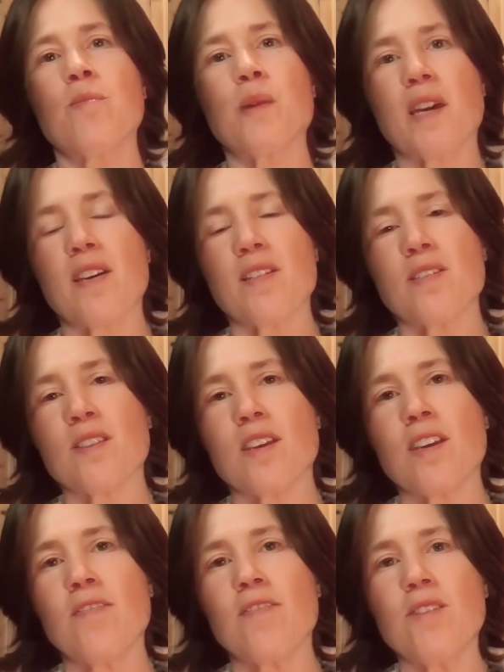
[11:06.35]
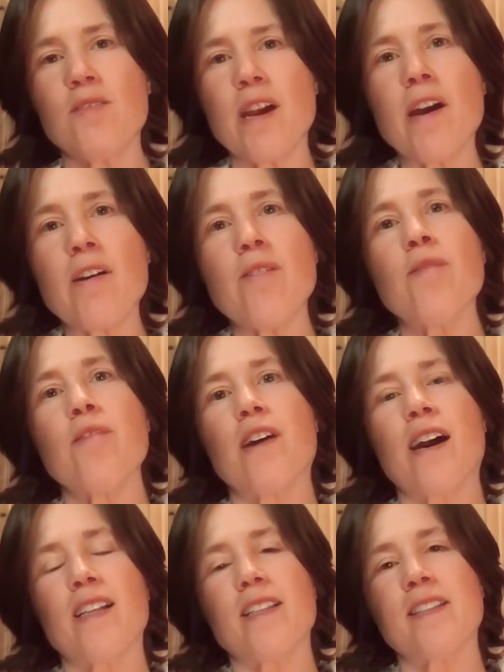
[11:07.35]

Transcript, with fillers: Because if you know that,